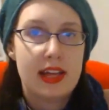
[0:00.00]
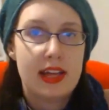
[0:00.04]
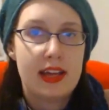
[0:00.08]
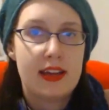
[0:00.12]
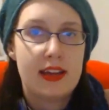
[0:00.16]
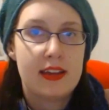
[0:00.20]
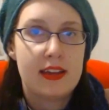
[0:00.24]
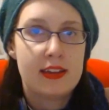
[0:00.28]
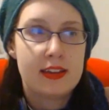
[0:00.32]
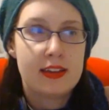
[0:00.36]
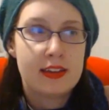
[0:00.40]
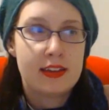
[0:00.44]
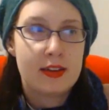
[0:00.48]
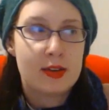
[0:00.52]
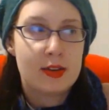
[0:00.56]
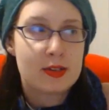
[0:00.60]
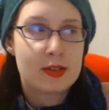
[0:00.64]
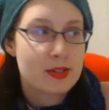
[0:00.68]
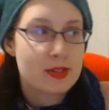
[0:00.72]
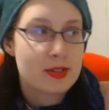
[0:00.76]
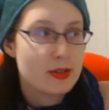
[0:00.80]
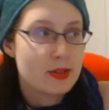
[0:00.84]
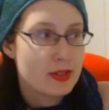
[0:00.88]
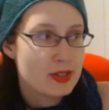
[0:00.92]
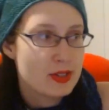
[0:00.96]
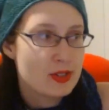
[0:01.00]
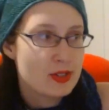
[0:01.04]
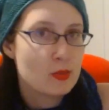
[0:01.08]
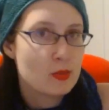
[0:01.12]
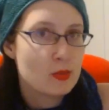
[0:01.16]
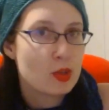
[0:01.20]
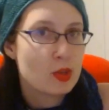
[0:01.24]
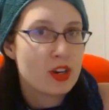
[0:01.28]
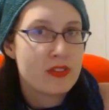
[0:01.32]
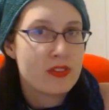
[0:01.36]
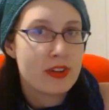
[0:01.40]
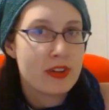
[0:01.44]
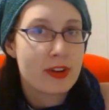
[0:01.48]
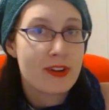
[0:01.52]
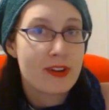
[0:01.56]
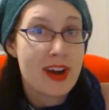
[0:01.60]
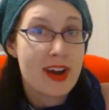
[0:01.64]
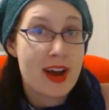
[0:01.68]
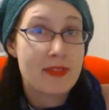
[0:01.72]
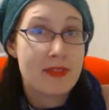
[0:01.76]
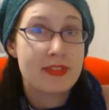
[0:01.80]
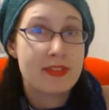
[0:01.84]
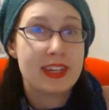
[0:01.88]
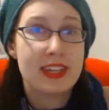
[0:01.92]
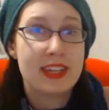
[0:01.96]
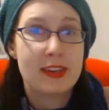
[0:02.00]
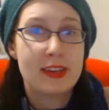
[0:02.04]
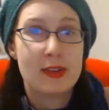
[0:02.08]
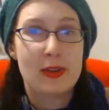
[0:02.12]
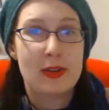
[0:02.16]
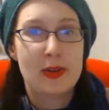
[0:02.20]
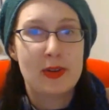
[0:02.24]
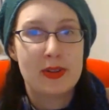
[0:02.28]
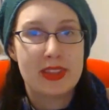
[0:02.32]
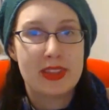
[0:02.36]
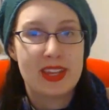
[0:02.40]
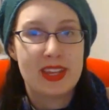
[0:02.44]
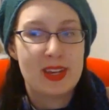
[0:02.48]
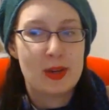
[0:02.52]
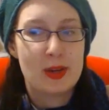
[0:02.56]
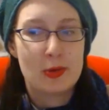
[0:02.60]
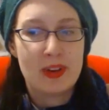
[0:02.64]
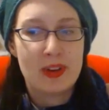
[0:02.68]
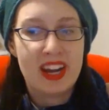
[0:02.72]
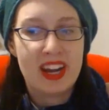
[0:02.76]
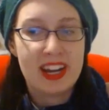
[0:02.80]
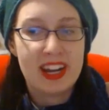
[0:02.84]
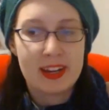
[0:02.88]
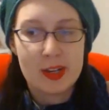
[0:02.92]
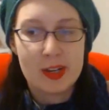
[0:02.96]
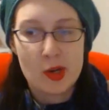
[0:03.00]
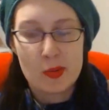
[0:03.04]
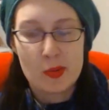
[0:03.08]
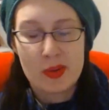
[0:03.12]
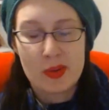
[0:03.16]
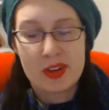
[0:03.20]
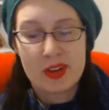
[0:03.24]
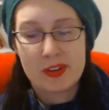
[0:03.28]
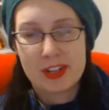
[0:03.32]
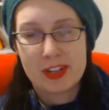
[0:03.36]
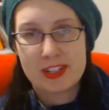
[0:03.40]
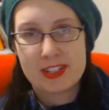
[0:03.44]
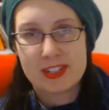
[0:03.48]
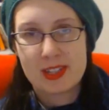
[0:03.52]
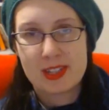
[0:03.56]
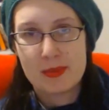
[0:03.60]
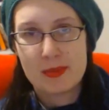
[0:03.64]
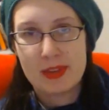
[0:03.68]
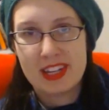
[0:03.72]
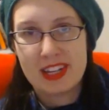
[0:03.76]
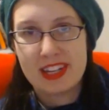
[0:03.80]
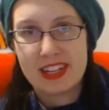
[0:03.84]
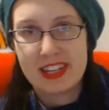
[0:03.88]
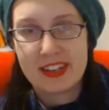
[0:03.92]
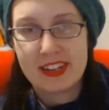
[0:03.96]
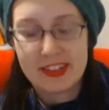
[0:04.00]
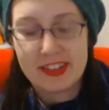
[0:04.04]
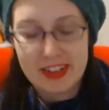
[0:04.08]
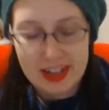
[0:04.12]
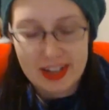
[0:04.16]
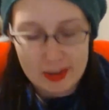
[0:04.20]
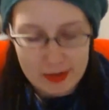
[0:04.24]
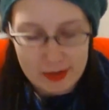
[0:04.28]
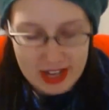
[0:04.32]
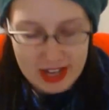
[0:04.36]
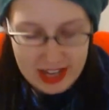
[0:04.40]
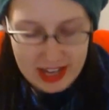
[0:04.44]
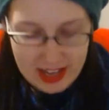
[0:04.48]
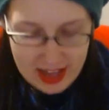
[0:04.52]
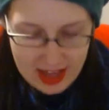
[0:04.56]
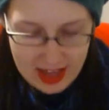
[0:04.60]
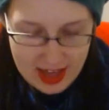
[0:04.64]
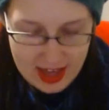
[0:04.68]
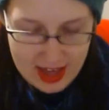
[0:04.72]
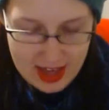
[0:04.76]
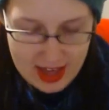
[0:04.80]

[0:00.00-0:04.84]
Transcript: And also, this is more of a crafty note than a writing note, but I'm going to slip it in here anyway.